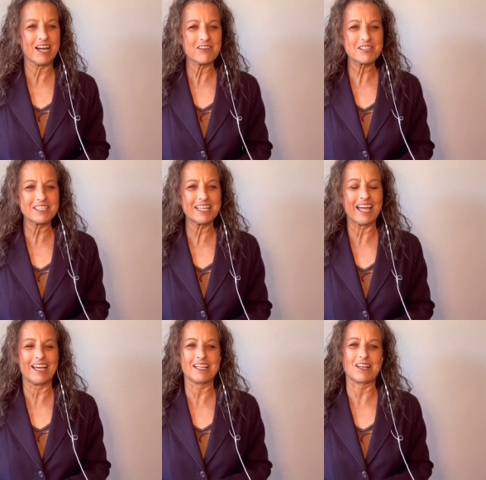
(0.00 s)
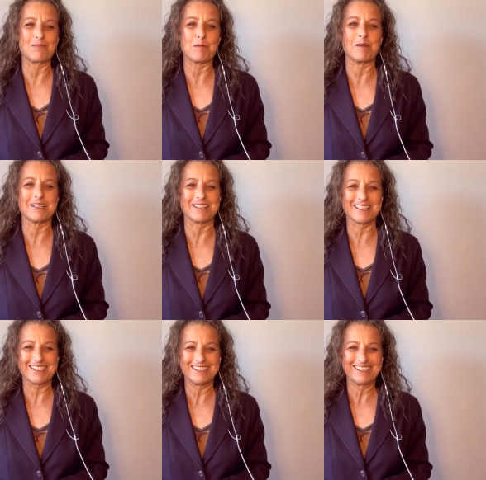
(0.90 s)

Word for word: housing and lumber prices.